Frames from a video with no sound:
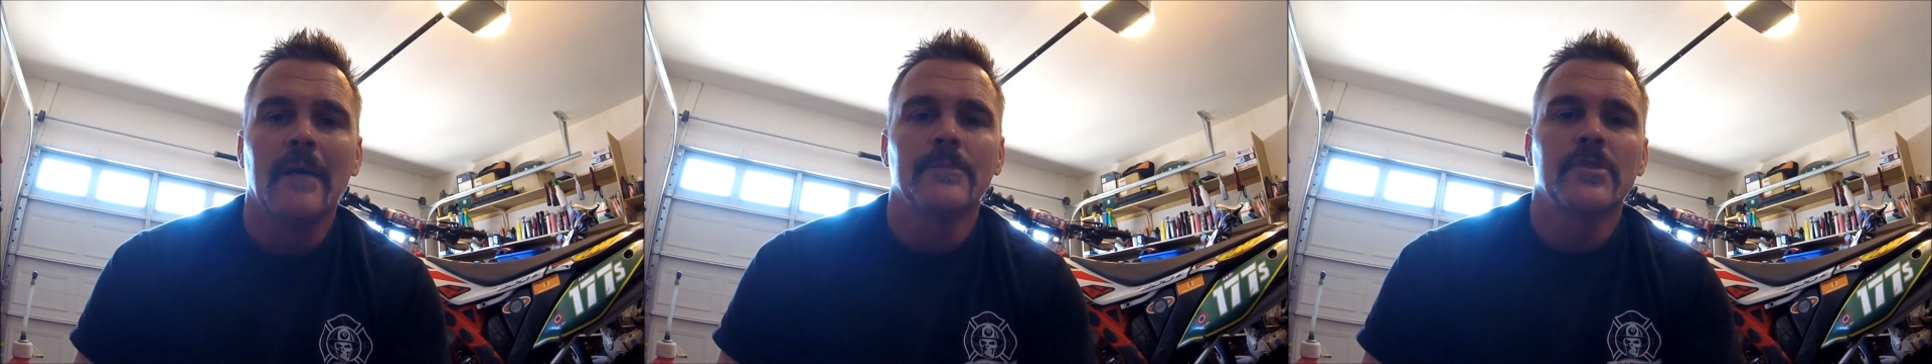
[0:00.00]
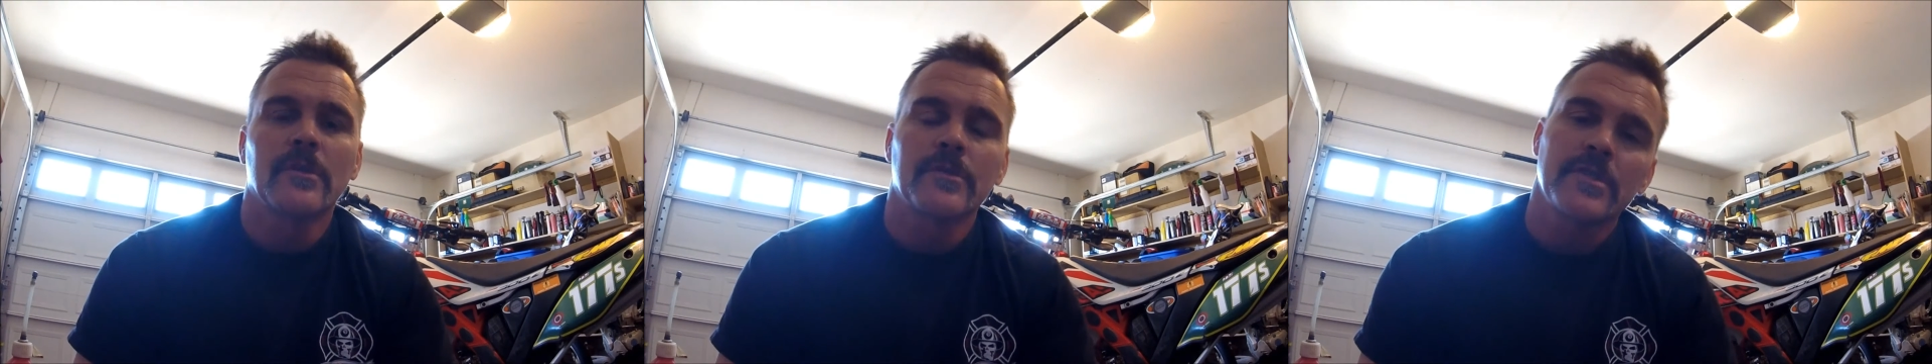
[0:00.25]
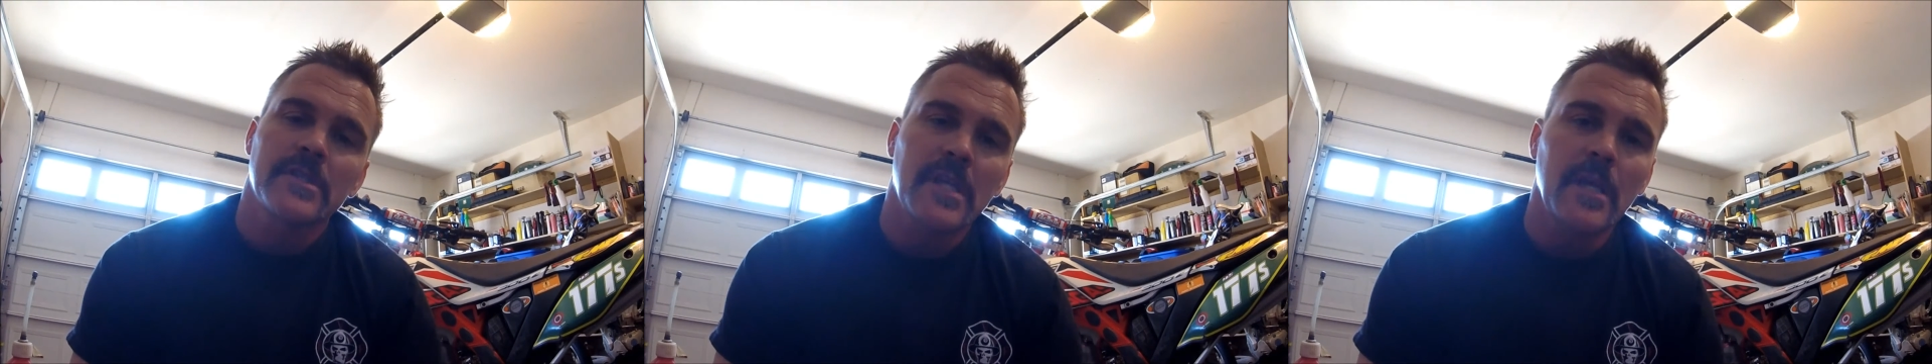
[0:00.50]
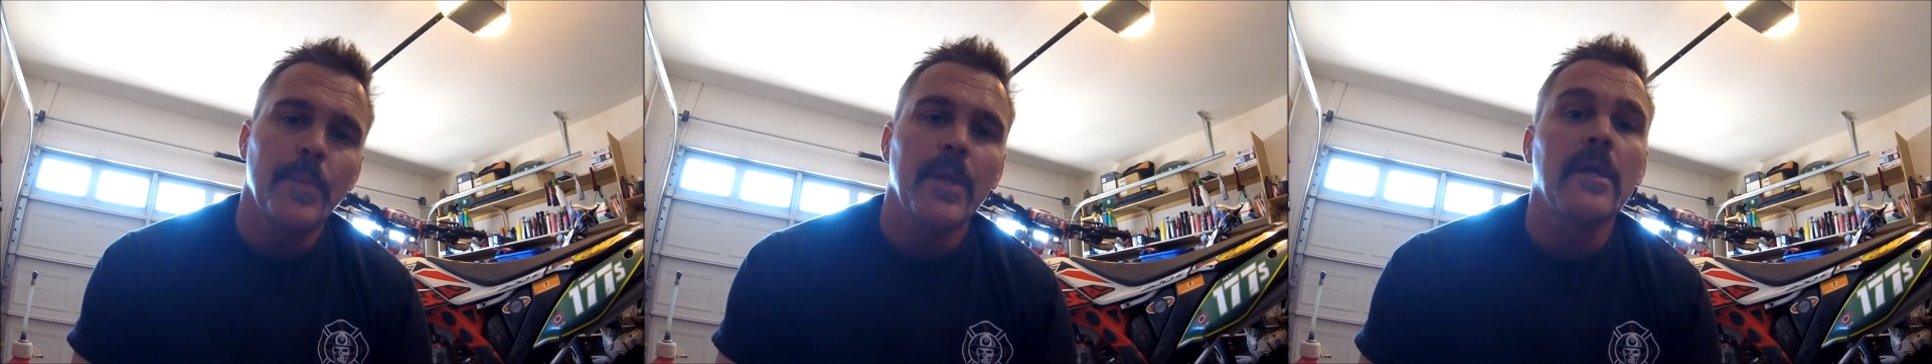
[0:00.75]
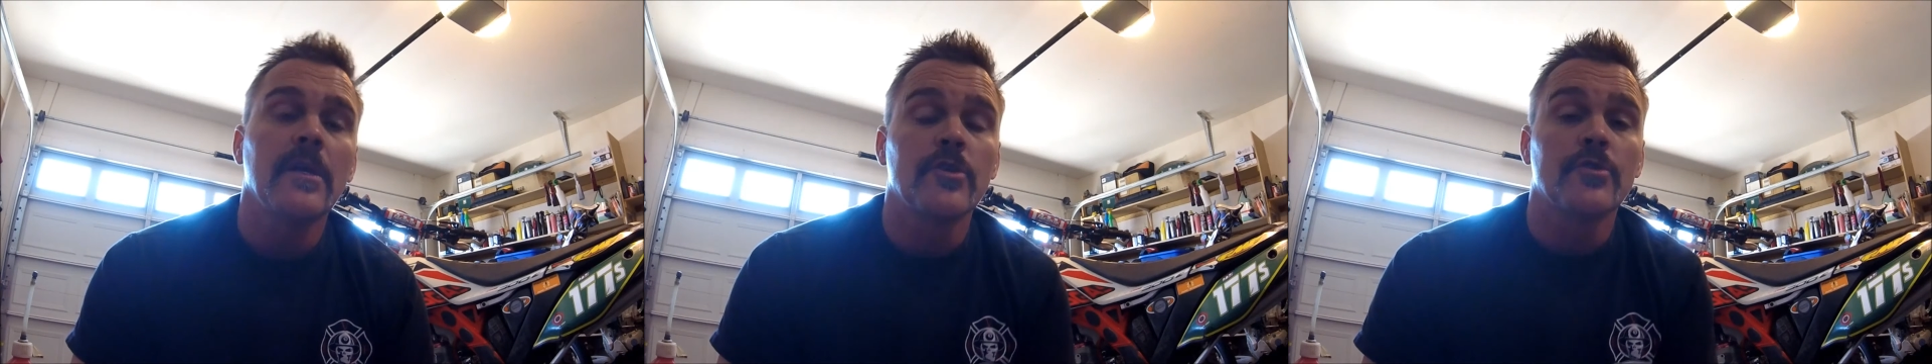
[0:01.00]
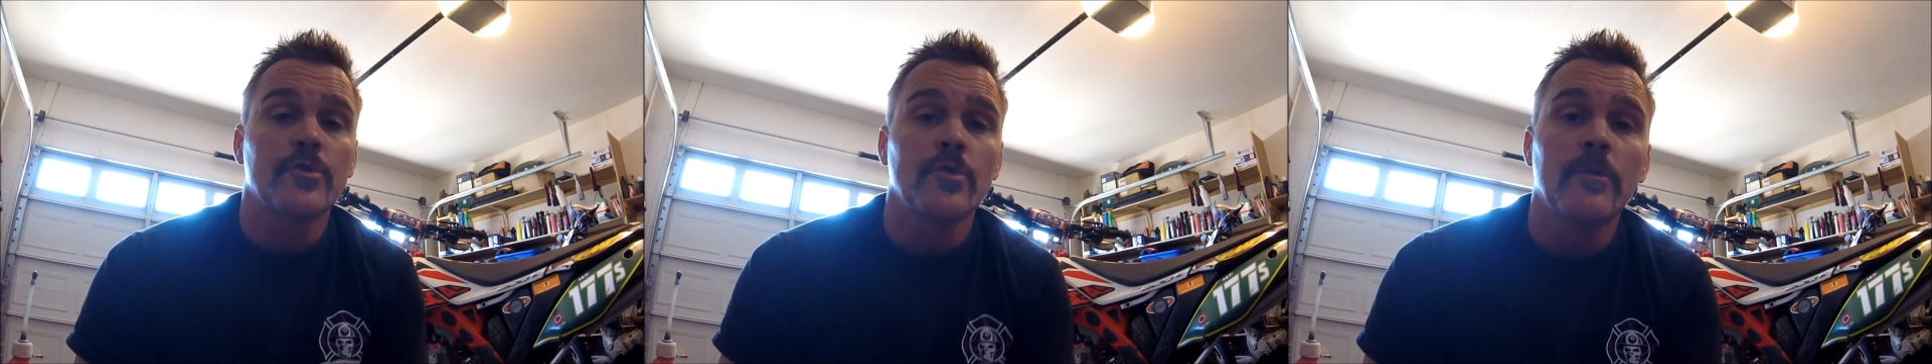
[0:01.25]
So just keep it in
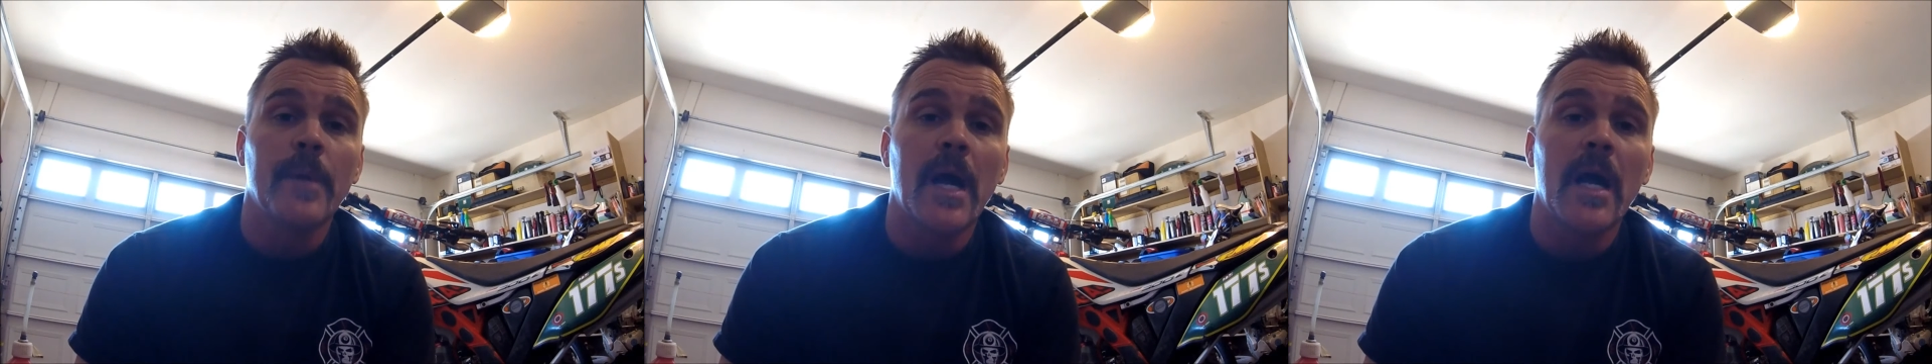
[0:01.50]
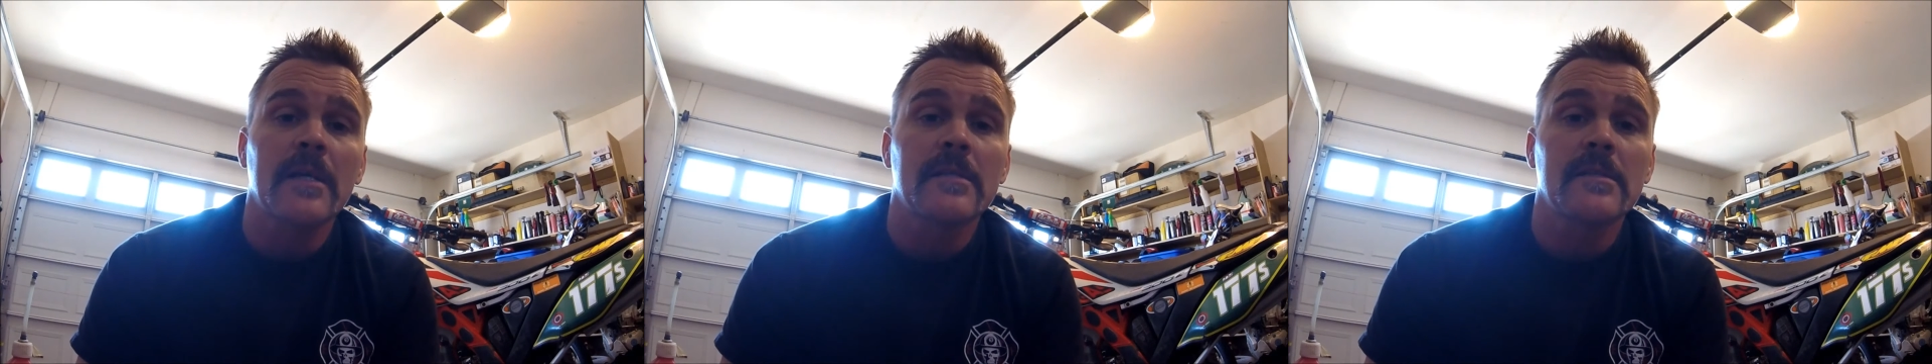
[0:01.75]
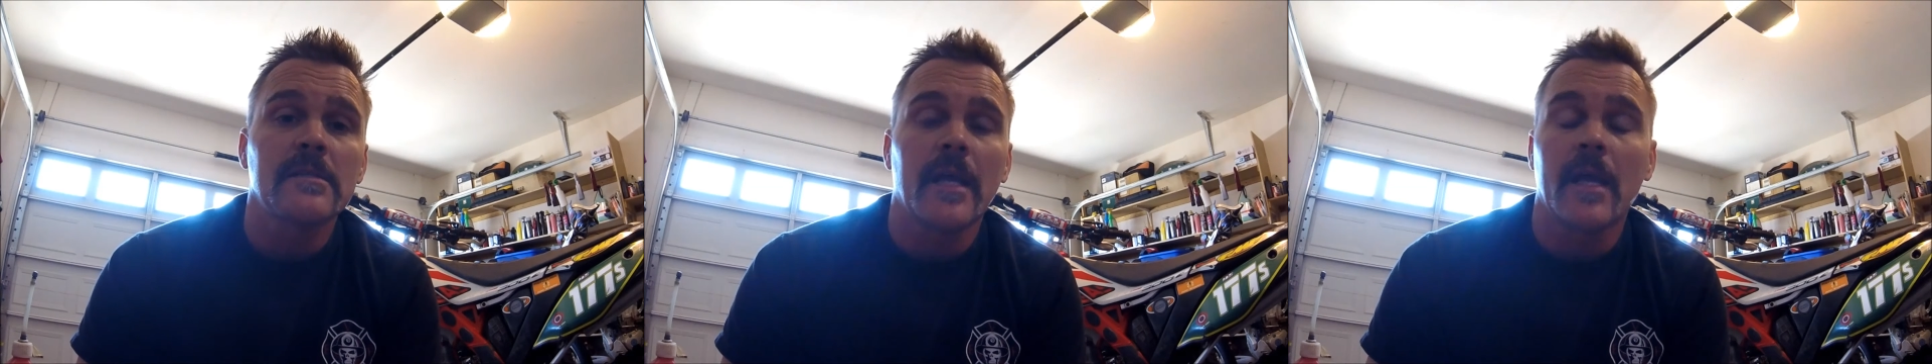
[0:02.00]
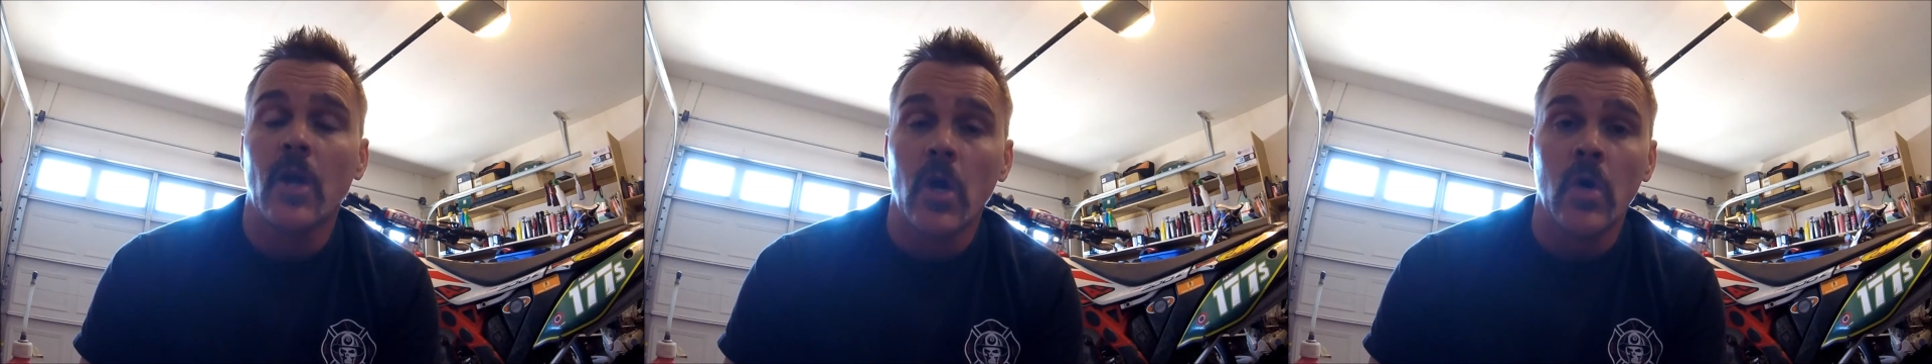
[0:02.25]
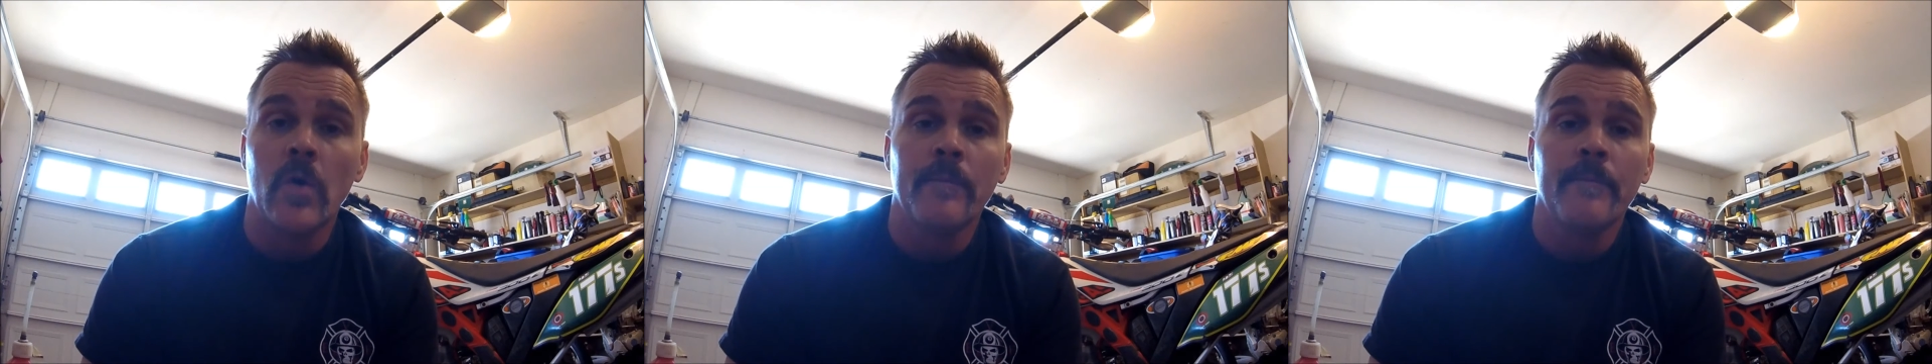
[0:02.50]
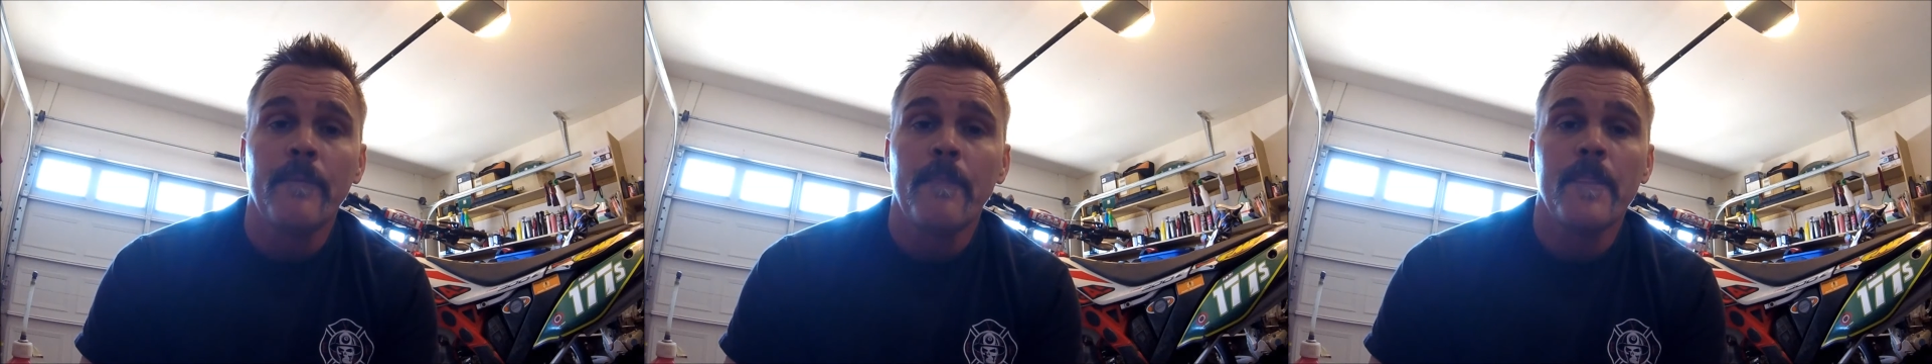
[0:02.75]
your toolbox at
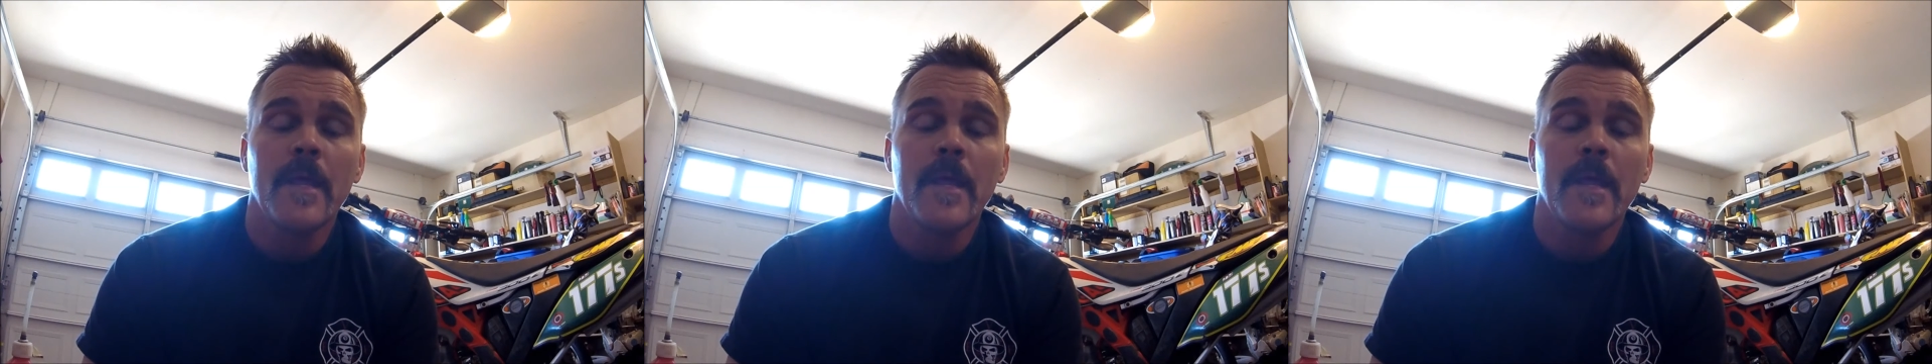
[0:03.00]
home.